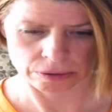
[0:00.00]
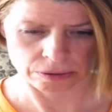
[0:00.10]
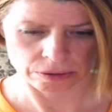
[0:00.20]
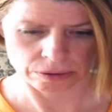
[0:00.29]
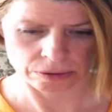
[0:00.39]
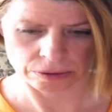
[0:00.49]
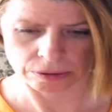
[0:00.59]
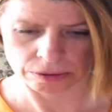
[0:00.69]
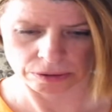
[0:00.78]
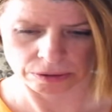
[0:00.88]

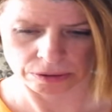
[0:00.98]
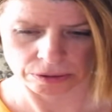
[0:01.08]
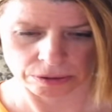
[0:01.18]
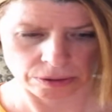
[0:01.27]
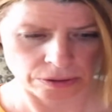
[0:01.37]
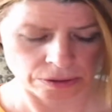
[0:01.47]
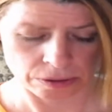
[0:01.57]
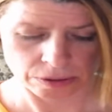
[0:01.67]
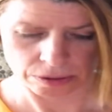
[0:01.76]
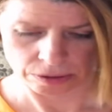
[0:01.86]

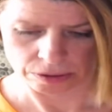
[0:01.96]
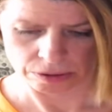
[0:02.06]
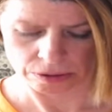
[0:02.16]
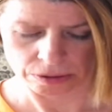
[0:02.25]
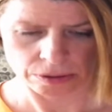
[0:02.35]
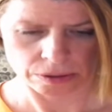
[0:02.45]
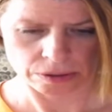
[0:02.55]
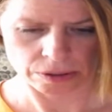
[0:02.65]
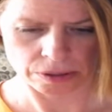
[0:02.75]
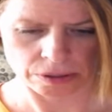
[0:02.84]

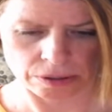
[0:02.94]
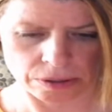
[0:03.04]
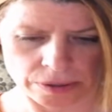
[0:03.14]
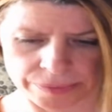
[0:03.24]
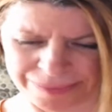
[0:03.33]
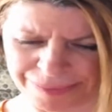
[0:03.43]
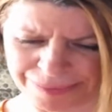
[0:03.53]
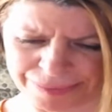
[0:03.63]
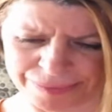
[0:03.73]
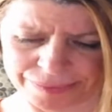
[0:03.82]
Nobody speaks.